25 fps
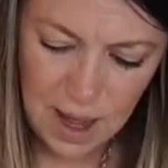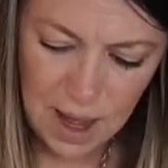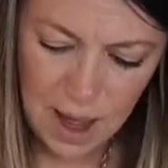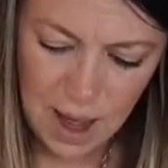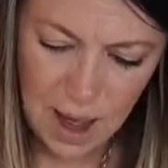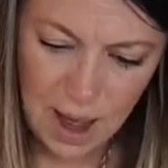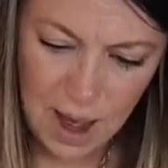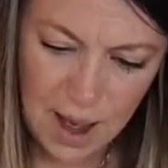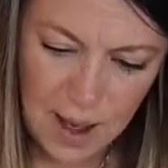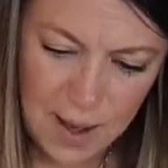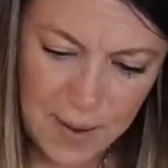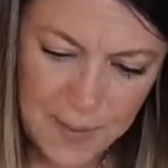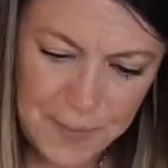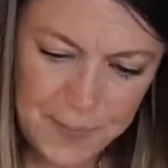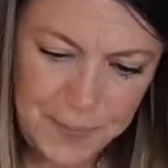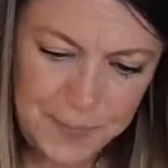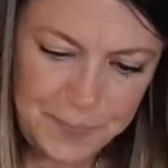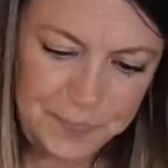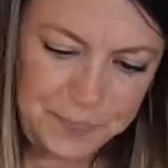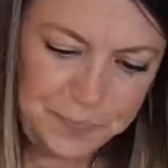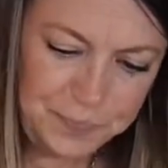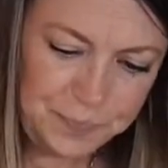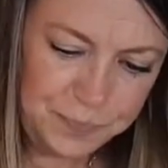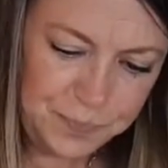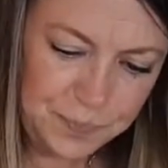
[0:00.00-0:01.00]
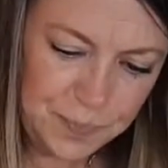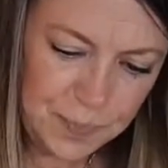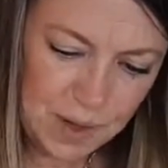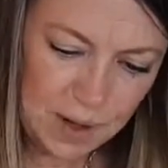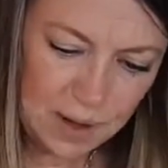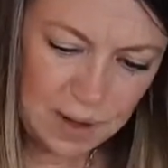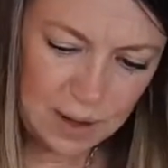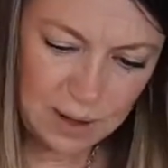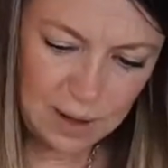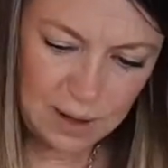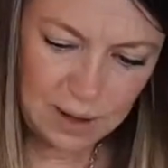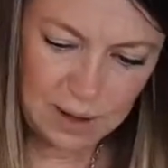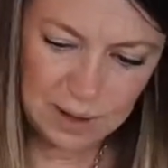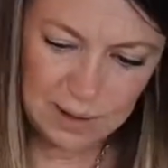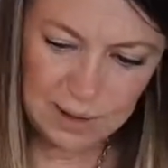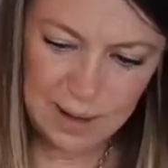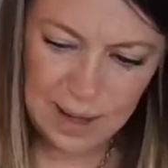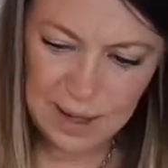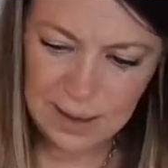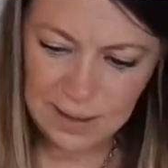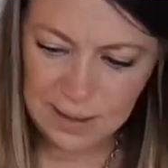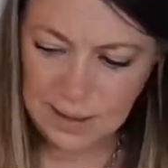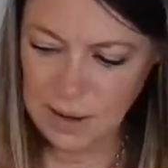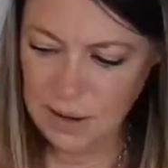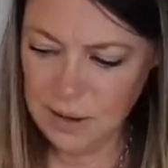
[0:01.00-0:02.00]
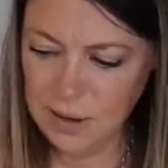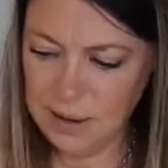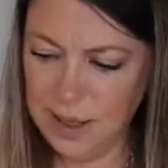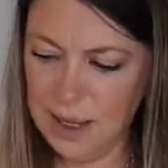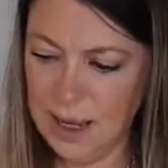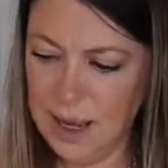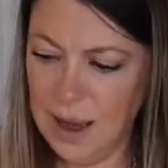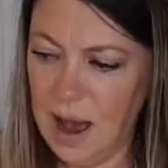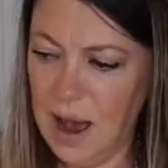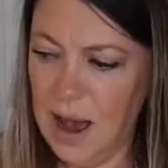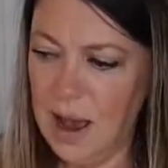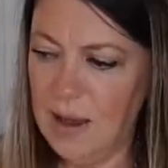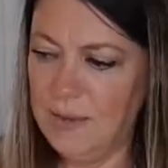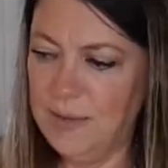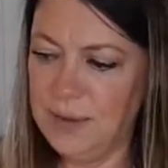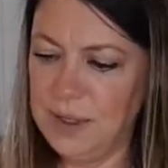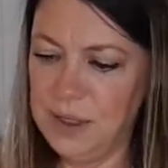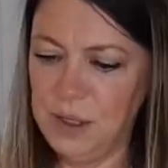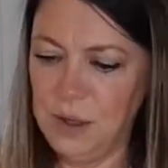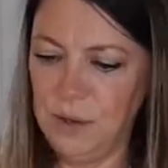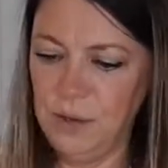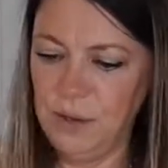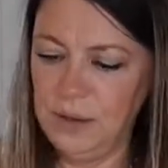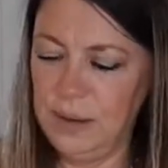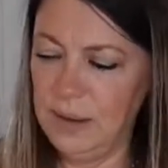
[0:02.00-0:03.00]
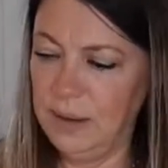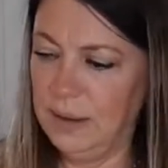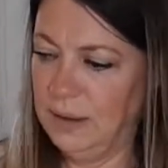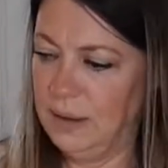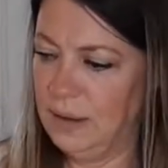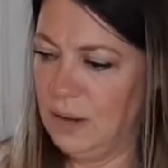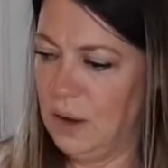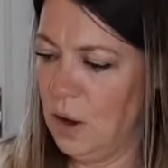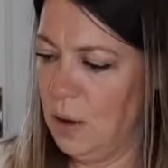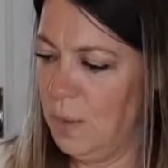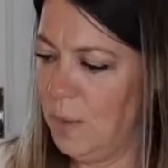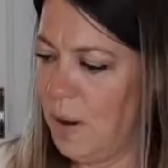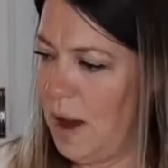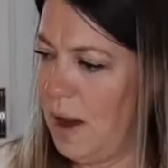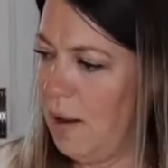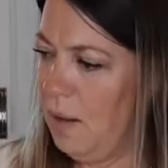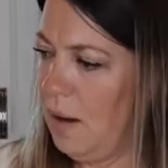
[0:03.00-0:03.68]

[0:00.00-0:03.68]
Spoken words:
Like literally I've used this scoop.